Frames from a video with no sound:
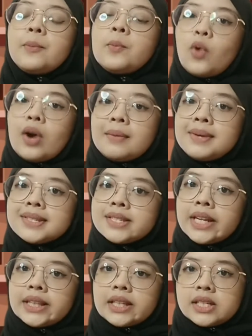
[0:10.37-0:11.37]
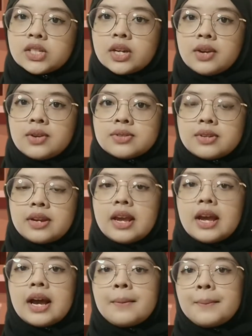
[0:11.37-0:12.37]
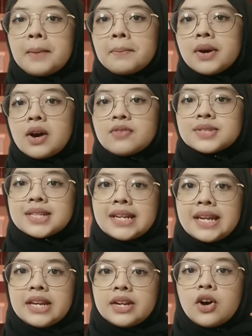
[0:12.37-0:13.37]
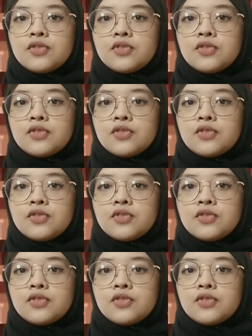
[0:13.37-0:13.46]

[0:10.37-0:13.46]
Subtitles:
am YB Senator Tisha Yusri, a member of Senate